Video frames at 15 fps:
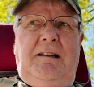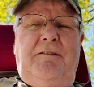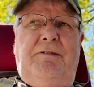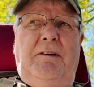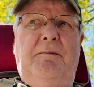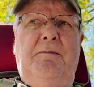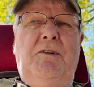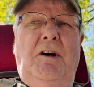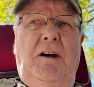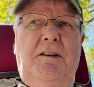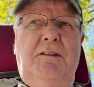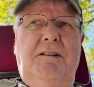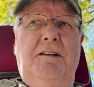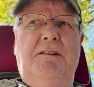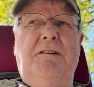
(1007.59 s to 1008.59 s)
From
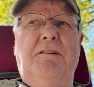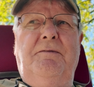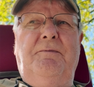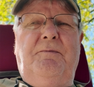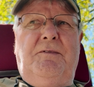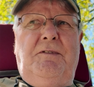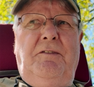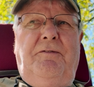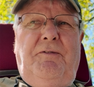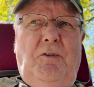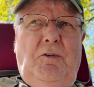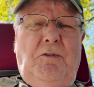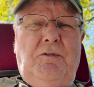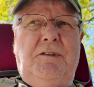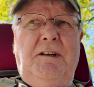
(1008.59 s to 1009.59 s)
90 to
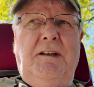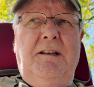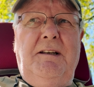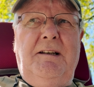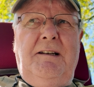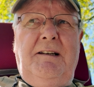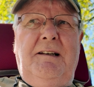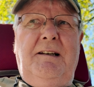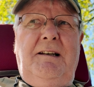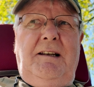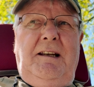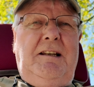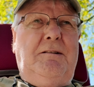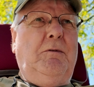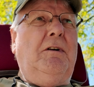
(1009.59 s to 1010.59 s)
40
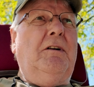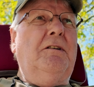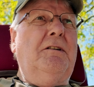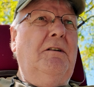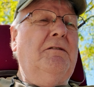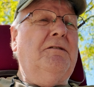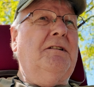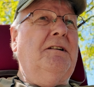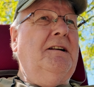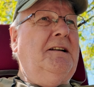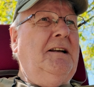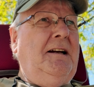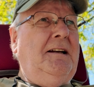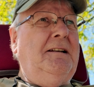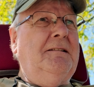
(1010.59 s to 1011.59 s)
is what I'll use in a
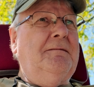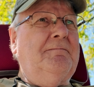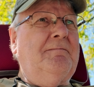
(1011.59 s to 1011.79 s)
day,